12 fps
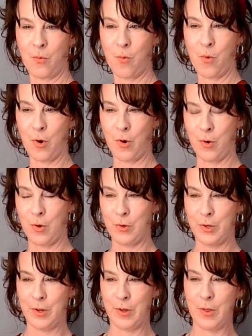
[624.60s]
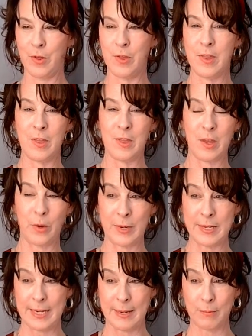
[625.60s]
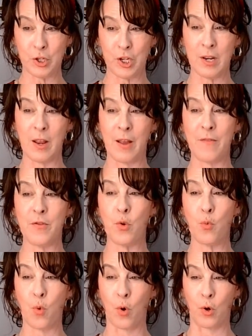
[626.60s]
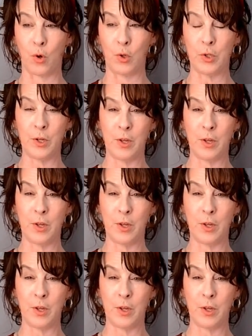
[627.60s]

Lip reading: World. The redemption of the world